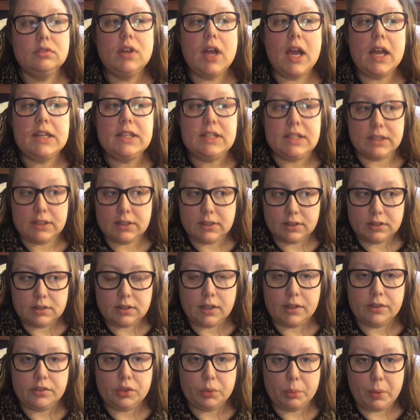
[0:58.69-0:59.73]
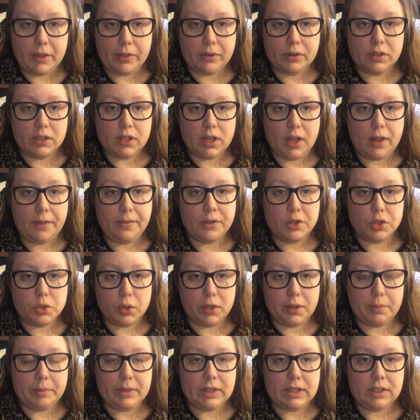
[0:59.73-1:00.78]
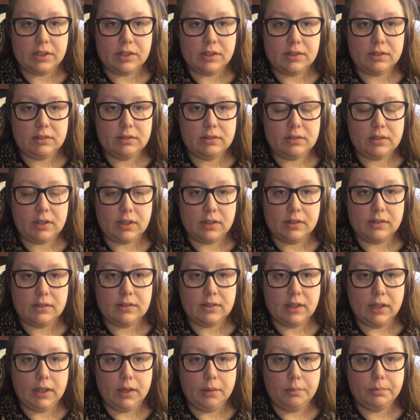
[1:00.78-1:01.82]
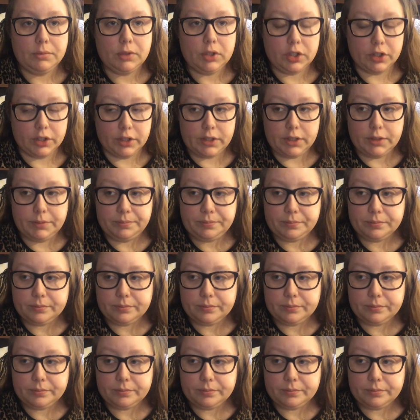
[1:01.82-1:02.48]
idea as to whether or not the treatment is good.